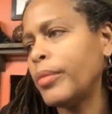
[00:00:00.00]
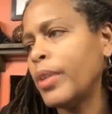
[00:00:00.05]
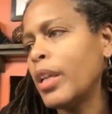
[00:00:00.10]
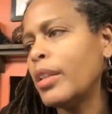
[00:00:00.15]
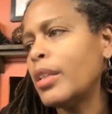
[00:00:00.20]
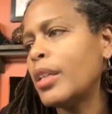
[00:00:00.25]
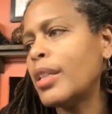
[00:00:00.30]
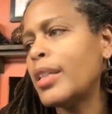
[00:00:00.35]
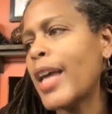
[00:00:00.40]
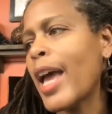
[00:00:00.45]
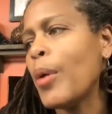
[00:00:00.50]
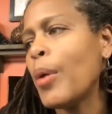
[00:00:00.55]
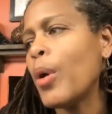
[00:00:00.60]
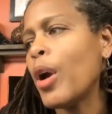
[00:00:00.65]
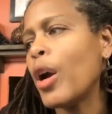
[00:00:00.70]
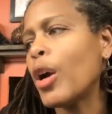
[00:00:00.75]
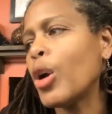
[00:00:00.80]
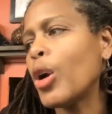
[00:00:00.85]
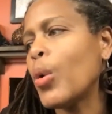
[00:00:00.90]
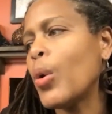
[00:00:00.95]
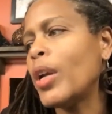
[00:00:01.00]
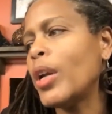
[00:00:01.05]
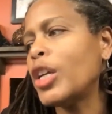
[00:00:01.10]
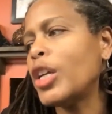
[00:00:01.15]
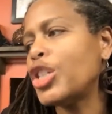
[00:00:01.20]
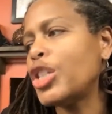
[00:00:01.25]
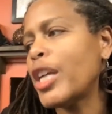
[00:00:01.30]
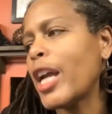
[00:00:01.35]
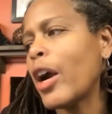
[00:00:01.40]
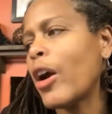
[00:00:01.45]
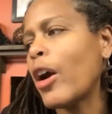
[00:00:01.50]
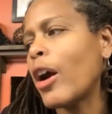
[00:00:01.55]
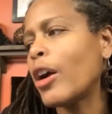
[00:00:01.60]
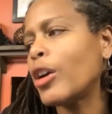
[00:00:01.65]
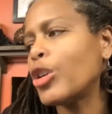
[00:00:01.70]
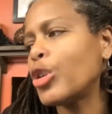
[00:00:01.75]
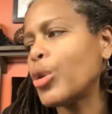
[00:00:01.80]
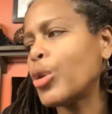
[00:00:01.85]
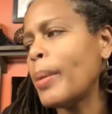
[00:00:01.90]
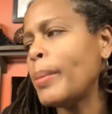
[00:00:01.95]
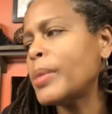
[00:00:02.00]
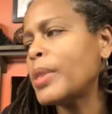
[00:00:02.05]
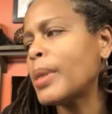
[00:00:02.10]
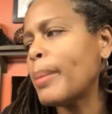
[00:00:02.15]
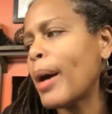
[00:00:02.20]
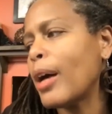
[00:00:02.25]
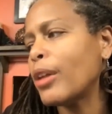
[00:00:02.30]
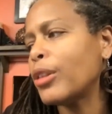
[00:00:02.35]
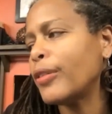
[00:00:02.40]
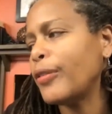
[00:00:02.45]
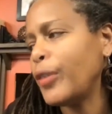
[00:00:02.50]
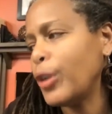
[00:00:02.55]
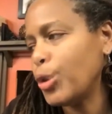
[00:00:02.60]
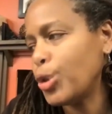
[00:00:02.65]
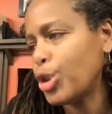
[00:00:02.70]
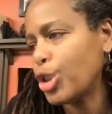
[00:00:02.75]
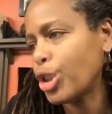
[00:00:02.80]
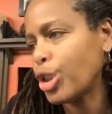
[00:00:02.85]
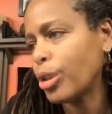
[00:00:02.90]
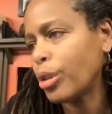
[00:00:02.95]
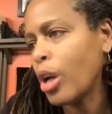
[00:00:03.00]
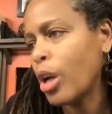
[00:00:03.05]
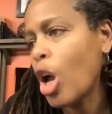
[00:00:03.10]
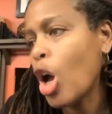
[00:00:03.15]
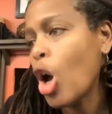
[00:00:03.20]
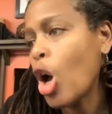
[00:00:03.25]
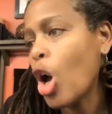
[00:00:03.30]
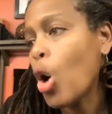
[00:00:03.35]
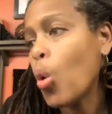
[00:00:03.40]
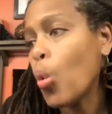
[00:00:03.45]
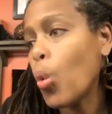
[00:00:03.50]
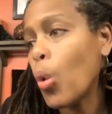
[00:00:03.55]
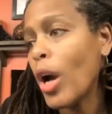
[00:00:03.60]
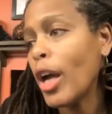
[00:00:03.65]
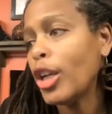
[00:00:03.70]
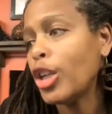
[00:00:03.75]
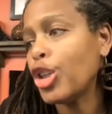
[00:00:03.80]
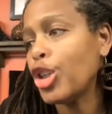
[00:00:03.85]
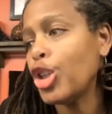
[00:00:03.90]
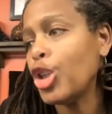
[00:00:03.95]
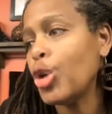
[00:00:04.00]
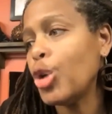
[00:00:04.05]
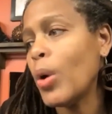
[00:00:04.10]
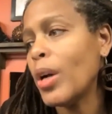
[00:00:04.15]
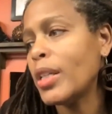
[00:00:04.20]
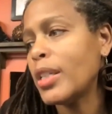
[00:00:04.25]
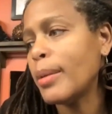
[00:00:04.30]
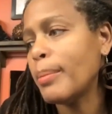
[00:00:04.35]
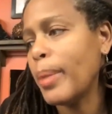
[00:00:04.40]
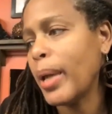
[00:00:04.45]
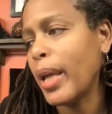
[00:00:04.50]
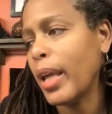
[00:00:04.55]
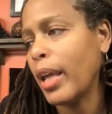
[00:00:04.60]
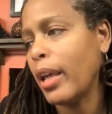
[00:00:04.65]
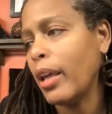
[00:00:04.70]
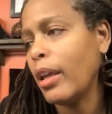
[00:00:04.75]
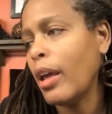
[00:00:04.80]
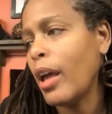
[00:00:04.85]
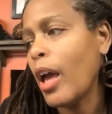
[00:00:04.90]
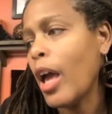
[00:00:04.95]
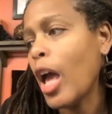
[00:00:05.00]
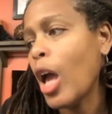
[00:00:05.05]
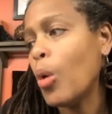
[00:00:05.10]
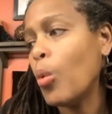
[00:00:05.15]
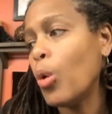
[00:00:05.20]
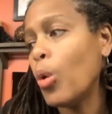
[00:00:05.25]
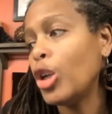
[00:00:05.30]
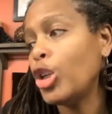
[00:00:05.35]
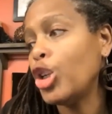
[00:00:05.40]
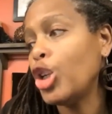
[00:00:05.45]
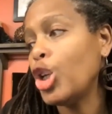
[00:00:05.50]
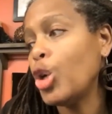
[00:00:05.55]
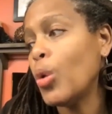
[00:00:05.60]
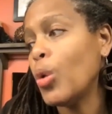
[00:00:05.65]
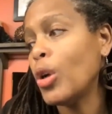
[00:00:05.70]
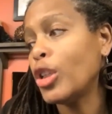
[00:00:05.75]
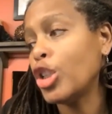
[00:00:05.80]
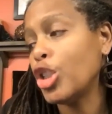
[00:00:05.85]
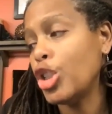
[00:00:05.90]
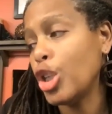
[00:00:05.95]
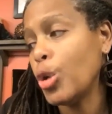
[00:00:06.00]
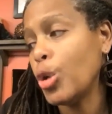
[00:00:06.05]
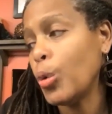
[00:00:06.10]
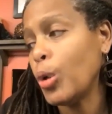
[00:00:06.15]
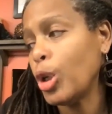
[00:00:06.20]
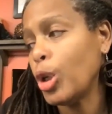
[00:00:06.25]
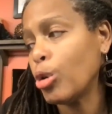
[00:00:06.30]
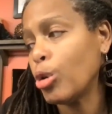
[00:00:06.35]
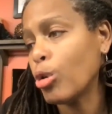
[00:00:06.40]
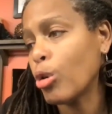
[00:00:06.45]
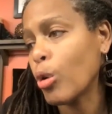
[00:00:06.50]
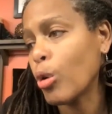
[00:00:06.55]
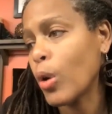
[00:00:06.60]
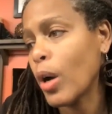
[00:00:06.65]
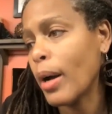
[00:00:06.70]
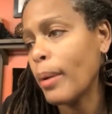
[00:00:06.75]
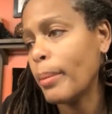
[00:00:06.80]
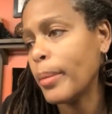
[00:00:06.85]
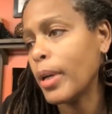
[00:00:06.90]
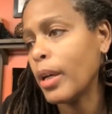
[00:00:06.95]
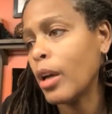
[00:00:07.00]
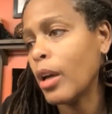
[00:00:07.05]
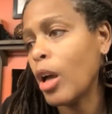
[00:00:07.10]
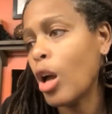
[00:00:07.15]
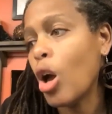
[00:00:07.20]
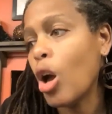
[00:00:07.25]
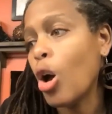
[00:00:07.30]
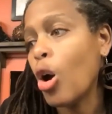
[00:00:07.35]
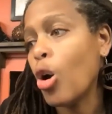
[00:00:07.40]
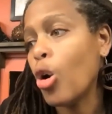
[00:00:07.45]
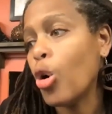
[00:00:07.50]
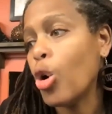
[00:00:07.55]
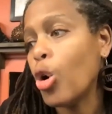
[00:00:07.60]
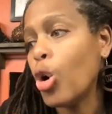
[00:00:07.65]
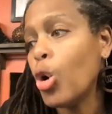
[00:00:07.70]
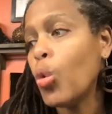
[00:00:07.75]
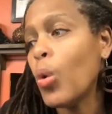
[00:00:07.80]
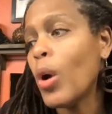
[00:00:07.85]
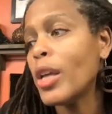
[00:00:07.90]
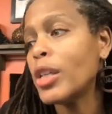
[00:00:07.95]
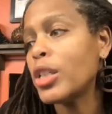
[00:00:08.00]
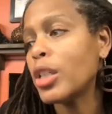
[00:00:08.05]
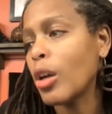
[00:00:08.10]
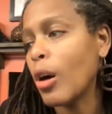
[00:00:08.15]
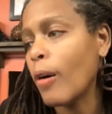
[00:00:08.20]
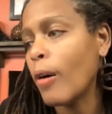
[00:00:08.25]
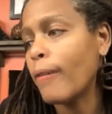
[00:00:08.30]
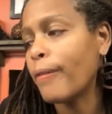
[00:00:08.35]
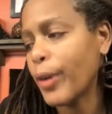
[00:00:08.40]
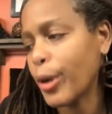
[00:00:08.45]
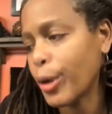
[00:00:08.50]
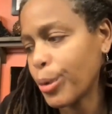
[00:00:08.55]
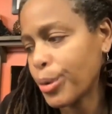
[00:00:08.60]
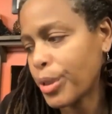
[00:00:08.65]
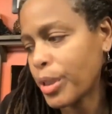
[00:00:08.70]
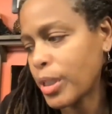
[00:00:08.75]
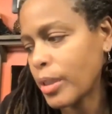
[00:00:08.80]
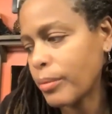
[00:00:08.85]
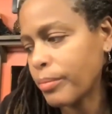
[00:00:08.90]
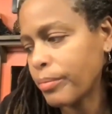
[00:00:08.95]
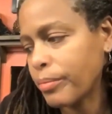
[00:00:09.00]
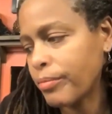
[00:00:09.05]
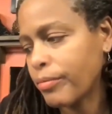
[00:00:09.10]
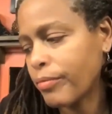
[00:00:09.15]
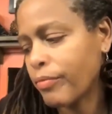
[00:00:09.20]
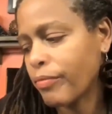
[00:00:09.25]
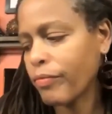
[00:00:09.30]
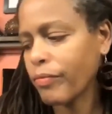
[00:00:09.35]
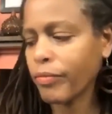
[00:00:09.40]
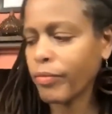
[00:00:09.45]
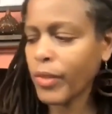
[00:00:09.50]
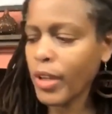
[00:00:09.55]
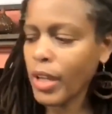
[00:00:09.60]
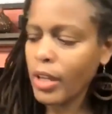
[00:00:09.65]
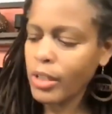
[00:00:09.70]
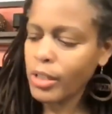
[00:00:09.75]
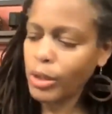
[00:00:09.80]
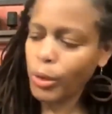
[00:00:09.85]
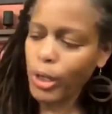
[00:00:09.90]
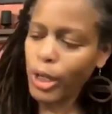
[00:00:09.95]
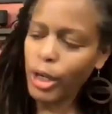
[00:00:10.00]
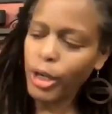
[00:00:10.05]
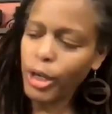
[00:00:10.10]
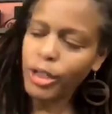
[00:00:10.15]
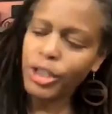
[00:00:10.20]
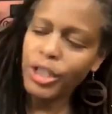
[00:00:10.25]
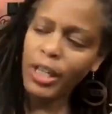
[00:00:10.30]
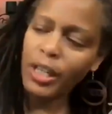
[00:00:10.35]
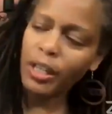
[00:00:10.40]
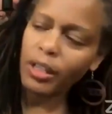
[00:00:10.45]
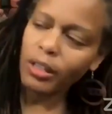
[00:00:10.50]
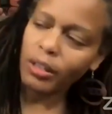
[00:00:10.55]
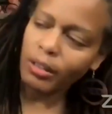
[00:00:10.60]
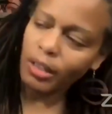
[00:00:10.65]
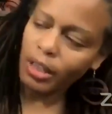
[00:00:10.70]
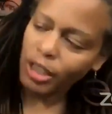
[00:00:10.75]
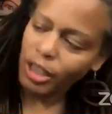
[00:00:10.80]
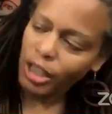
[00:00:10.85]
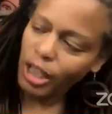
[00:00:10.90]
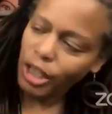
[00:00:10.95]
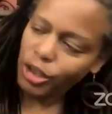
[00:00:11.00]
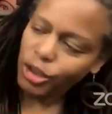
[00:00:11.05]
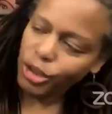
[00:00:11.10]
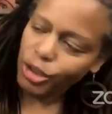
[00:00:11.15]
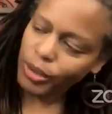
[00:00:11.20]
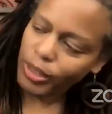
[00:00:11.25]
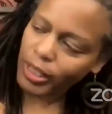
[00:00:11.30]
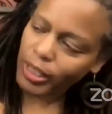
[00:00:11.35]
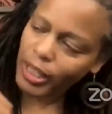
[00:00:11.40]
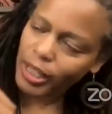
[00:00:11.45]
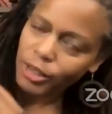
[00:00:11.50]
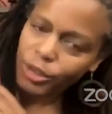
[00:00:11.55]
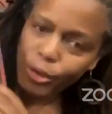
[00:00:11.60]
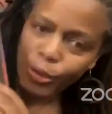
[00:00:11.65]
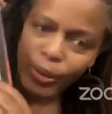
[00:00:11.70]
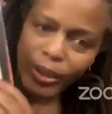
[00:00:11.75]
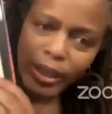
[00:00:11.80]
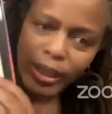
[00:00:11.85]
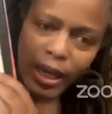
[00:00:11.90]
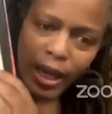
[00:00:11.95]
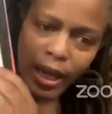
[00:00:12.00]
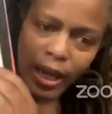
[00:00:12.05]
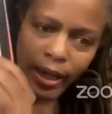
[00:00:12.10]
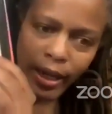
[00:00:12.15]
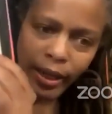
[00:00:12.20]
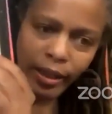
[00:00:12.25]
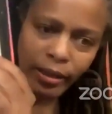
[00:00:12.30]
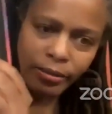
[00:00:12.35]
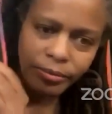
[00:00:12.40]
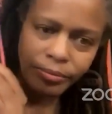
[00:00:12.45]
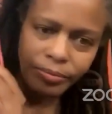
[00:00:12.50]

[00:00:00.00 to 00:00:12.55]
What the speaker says: Today, we are going to share our dreams about the future. What do you want to be, and what do you want to do when you grow up? Who wants to go first? So here the teacher and the kids are in line.